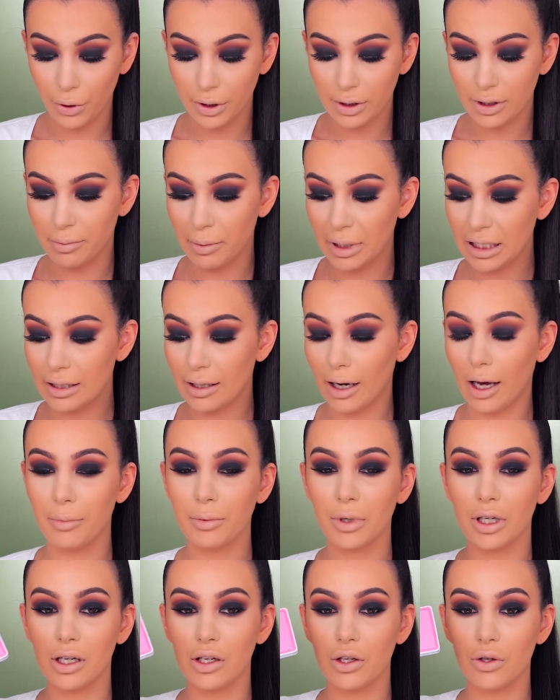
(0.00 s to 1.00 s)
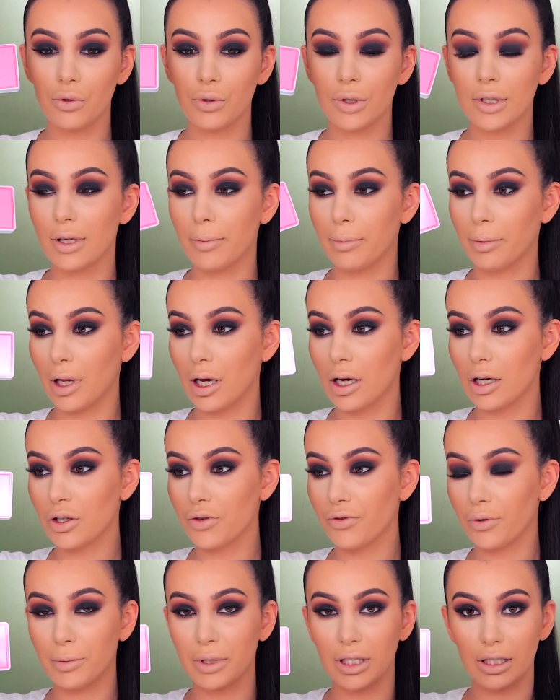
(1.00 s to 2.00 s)
In the meantime, I'm gonna use the blush
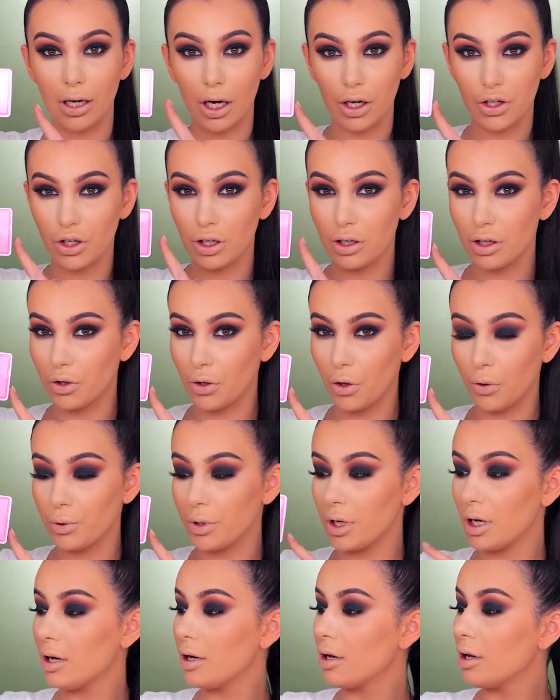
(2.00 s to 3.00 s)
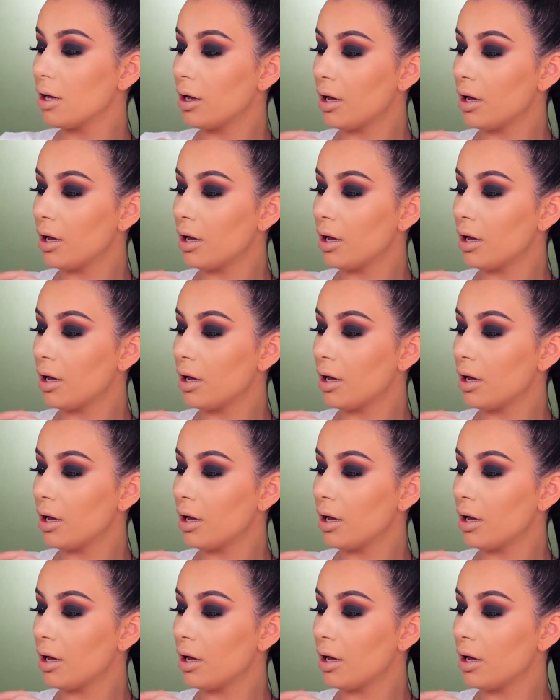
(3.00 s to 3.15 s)
from Natasha Denona.